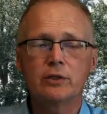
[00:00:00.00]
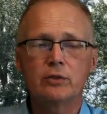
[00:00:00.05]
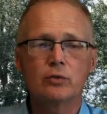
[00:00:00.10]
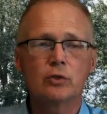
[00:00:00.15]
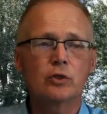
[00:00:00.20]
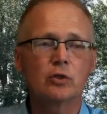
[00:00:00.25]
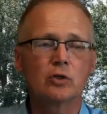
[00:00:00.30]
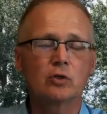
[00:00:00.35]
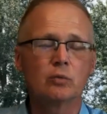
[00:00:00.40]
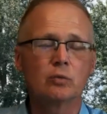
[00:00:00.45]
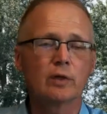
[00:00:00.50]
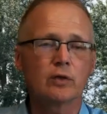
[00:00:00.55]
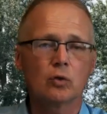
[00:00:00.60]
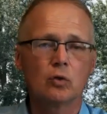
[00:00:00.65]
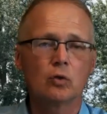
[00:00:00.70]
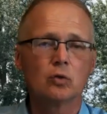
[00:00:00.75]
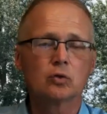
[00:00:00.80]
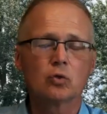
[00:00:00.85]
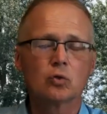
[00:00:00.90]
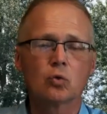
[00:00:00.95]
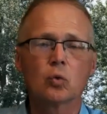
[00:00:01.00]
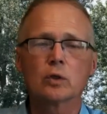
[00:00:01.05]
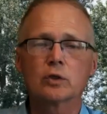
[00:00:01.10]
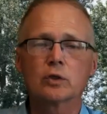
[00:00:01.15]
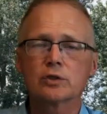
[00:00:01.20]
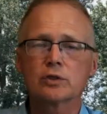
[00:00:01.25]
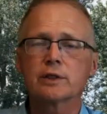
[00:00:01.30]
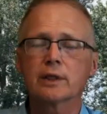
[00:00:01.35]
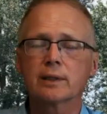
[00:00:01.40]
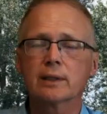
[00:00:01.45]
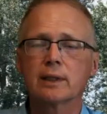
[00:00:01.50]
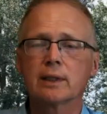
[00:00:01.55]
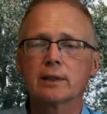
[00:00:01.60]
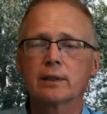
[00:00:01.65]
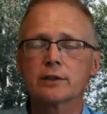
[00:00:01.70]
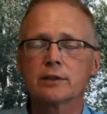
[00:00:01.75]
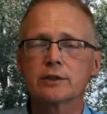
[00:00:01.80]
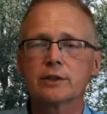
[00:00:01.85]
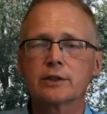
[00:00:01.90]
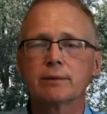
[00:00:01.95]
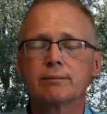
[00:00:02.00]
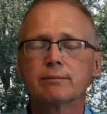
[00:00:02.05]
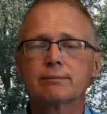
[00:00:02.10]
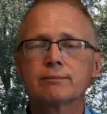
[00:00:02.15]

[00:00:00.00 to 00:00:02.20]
you could with old quartz technology.